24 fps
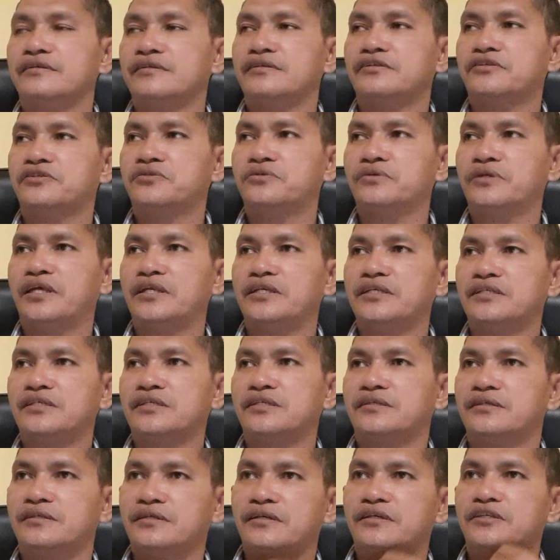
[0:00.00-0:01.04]

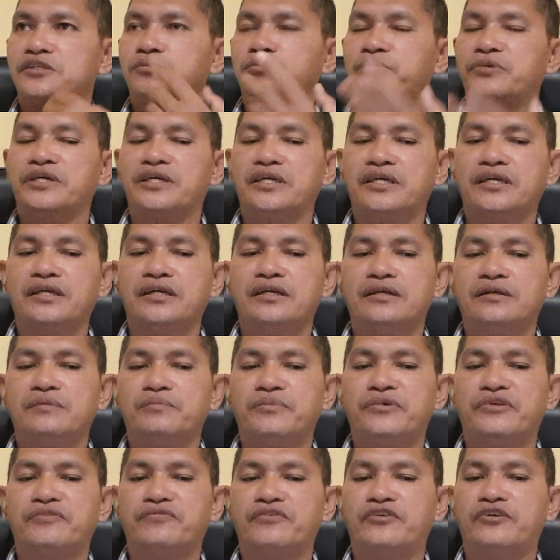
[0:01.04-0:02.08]
students speaking
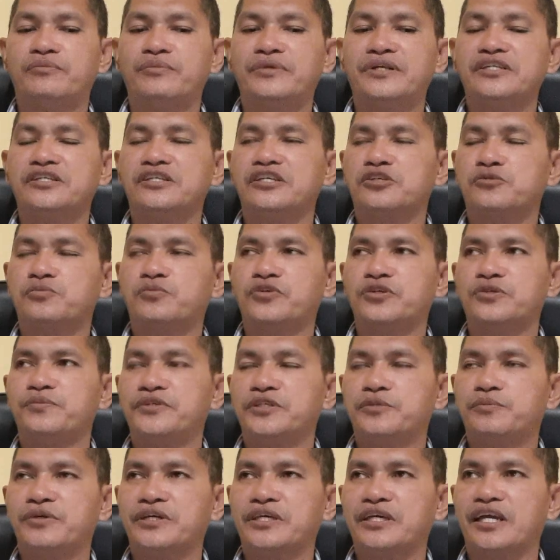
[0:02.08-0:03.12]
performance as opposed to
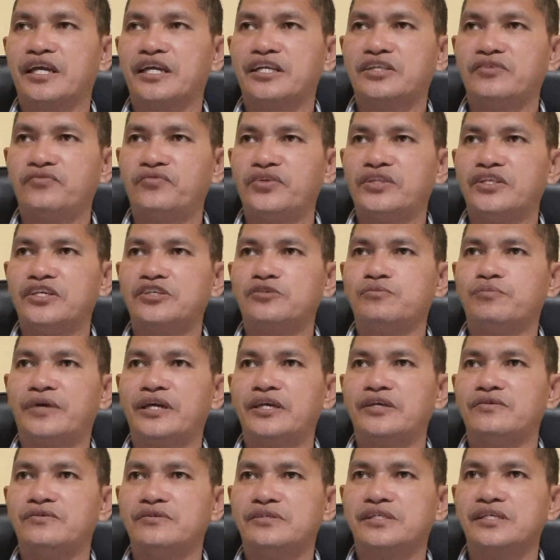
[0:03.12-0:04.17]
speaking activities by
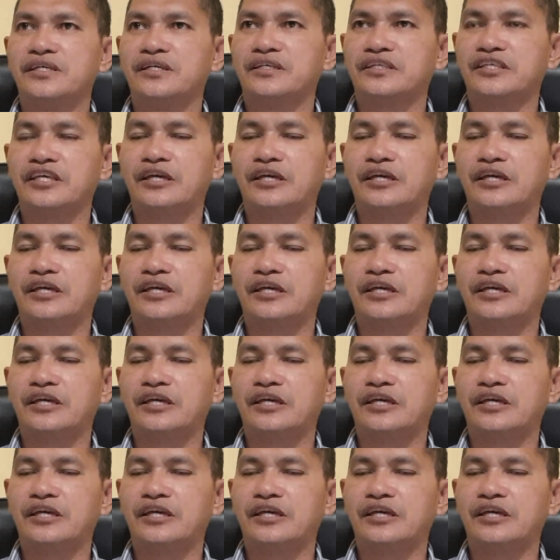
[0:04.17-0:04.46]
using